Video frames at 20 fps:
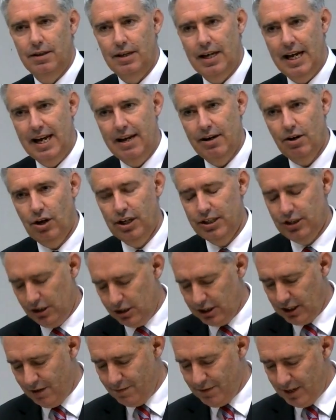And I
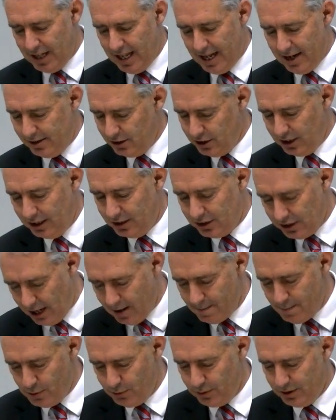just give you that as an
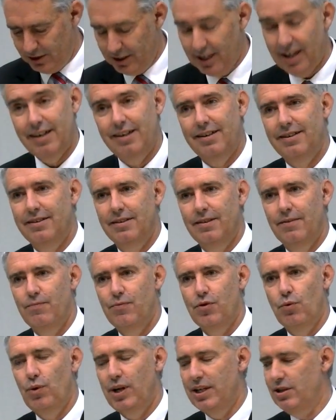example to say,
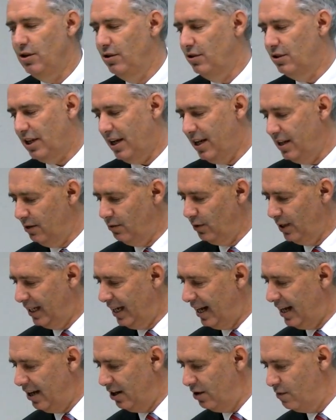when you take
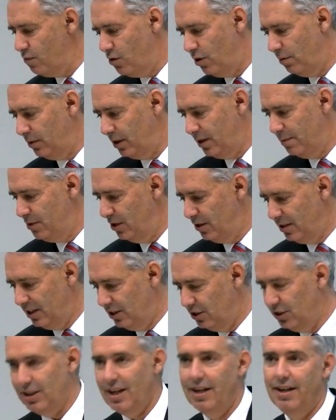regard of what
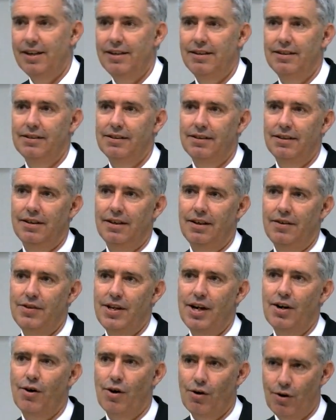communities say,
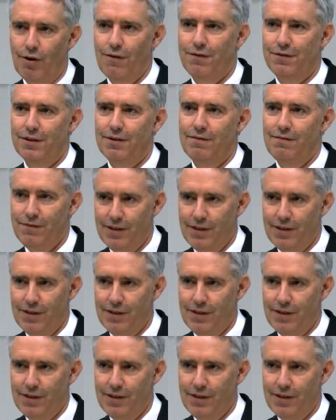there are often